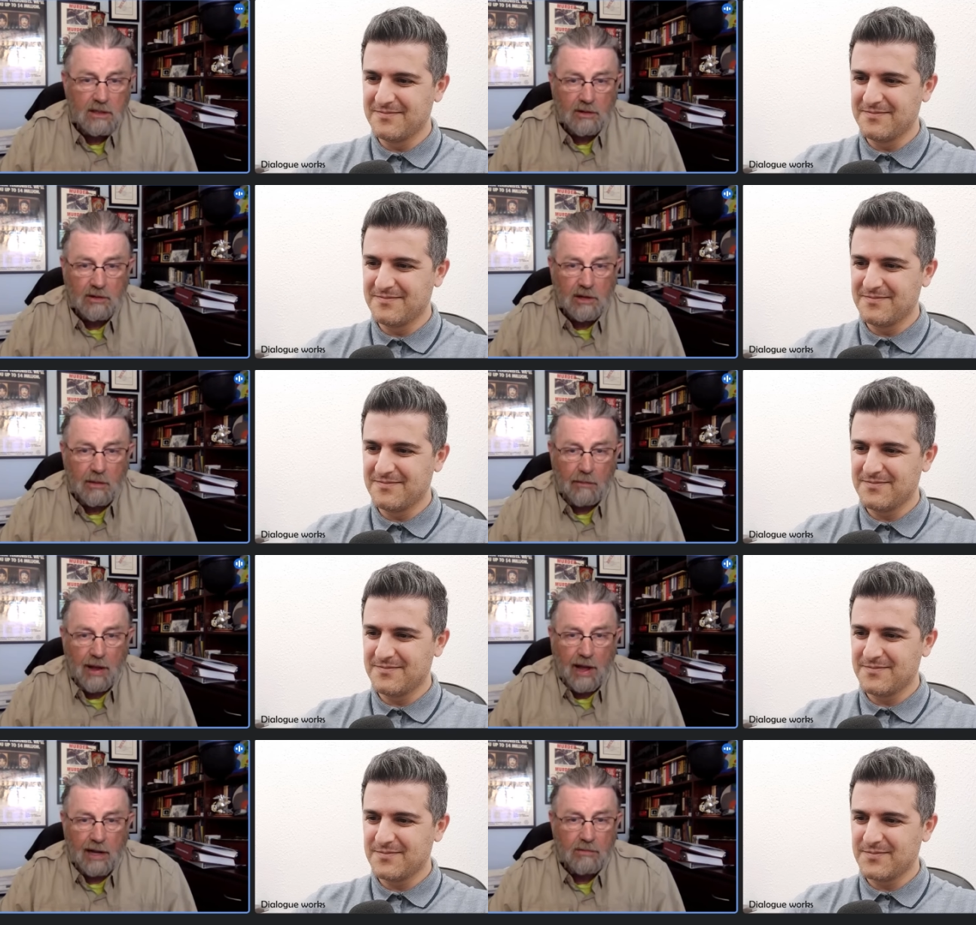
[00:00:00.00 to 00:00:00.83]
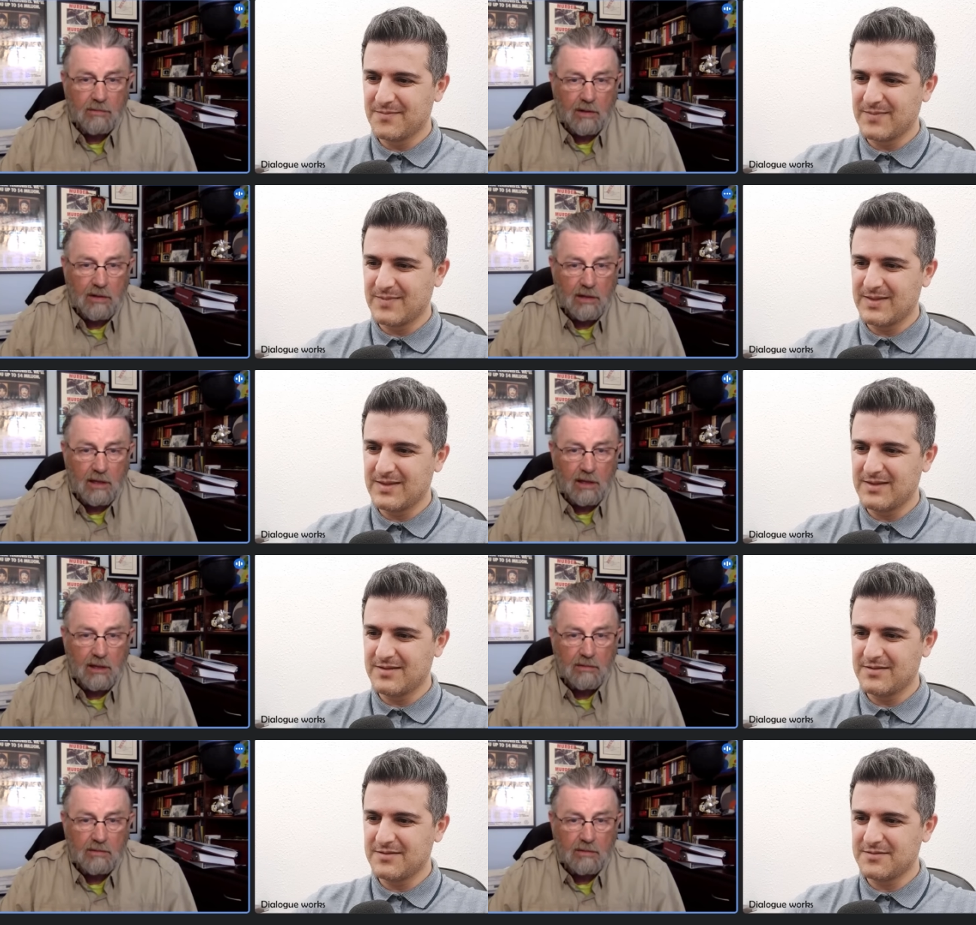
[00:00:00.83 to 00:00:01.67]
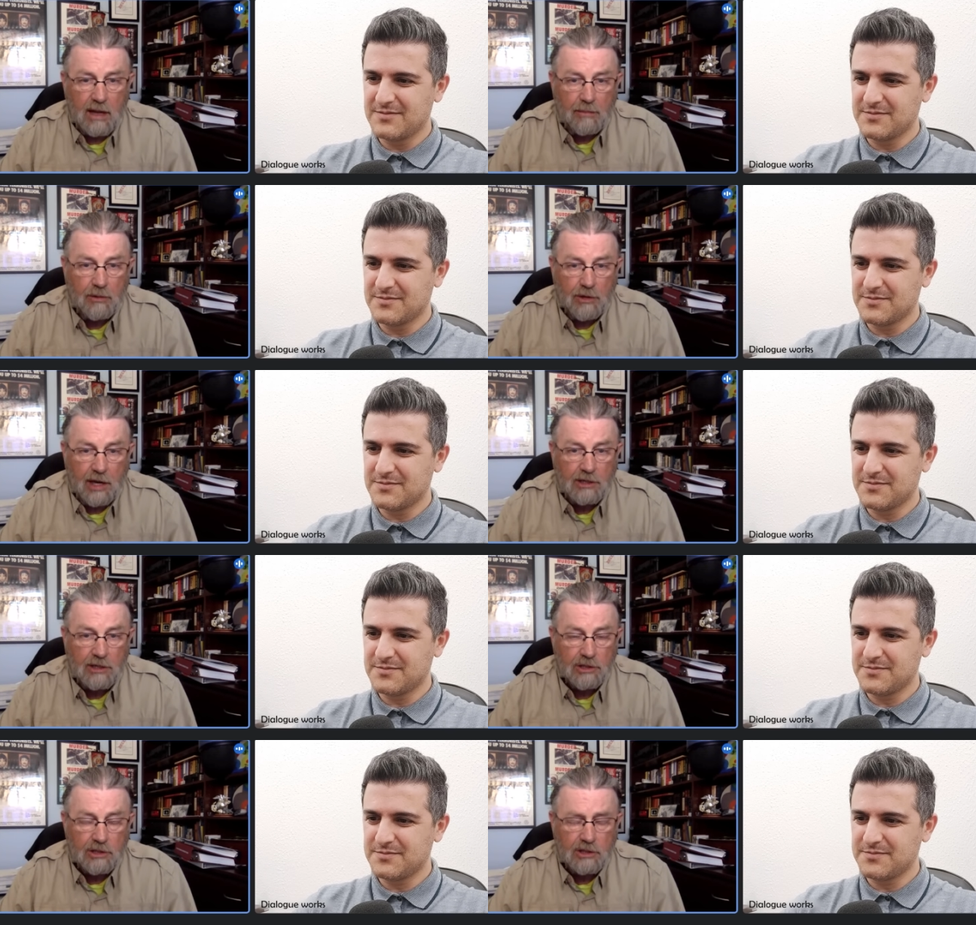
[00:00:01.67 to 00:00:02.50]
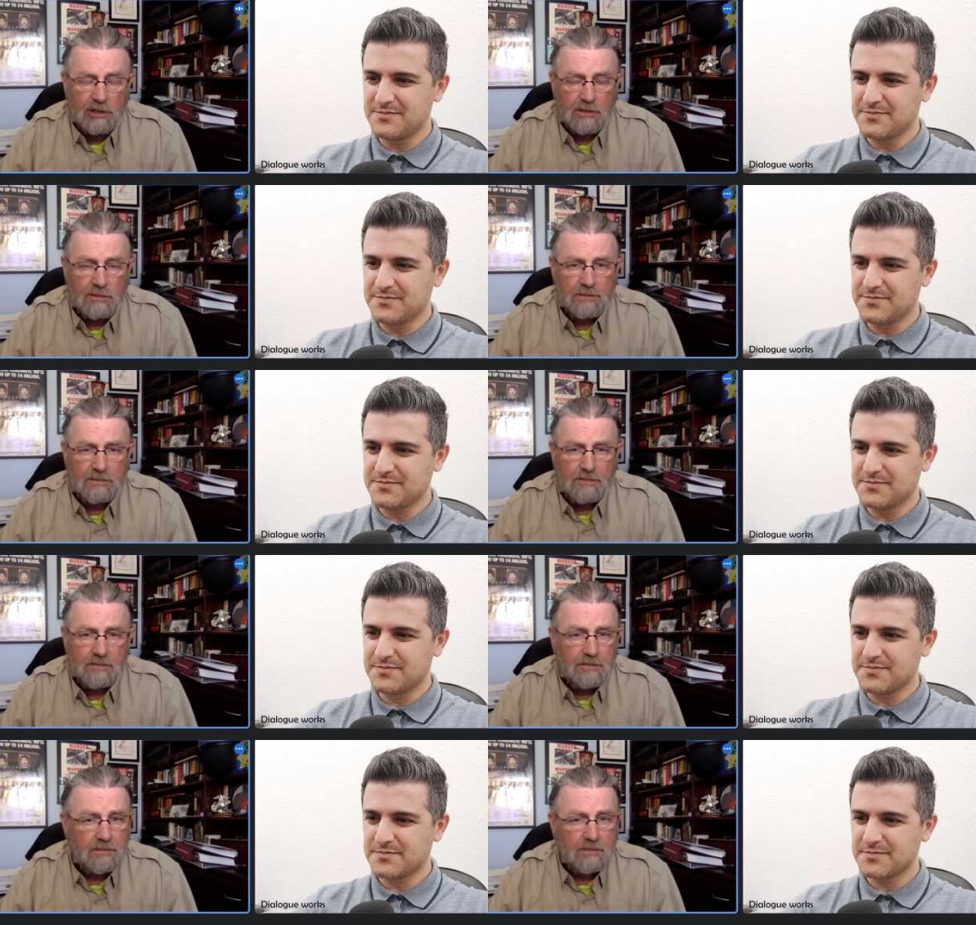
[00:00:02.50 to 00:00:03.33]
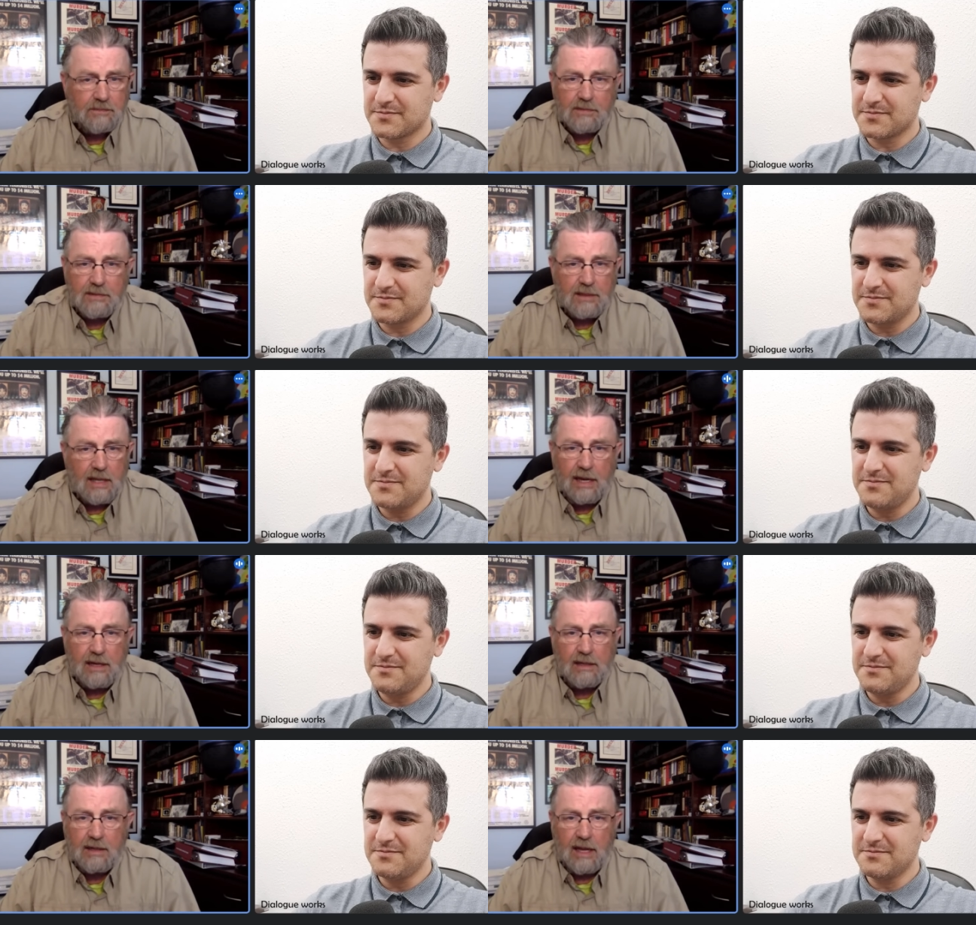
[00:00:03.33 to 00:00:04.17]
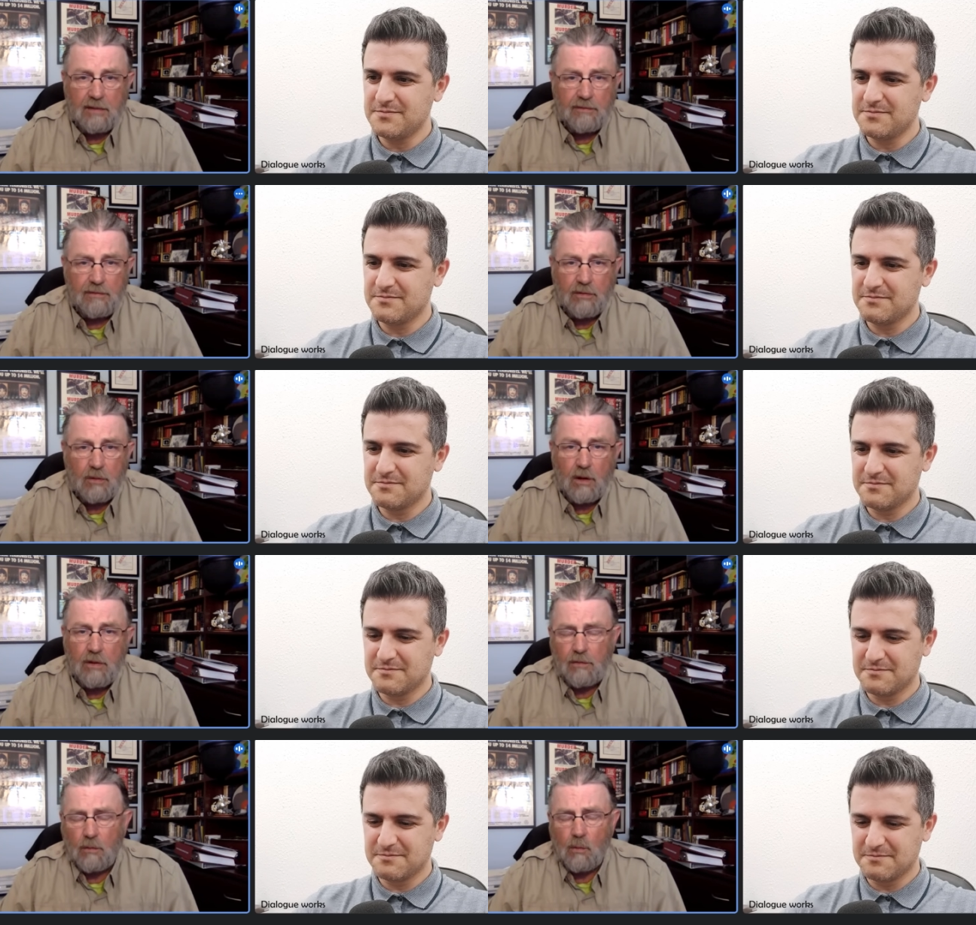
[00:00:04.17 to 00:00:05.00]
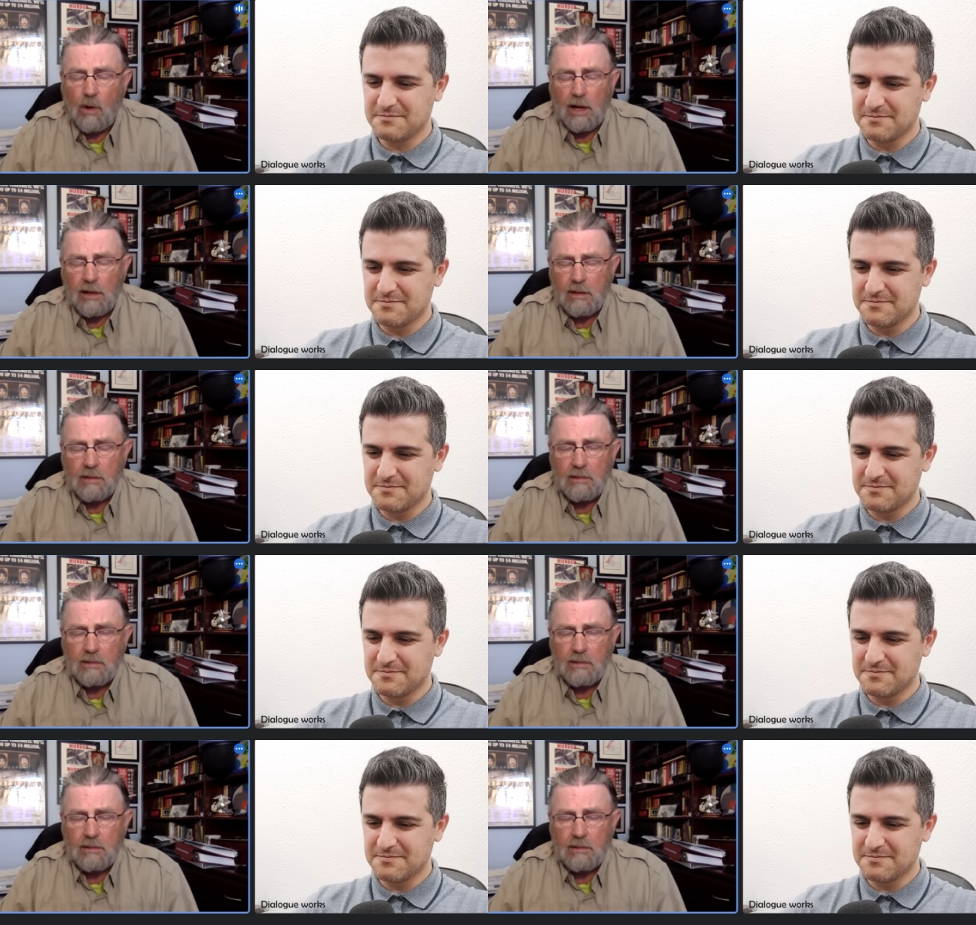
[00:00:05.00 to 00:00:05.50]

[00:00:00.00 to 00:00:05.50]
Speaker 1: They'll come back with uh, amputations and and for and for what?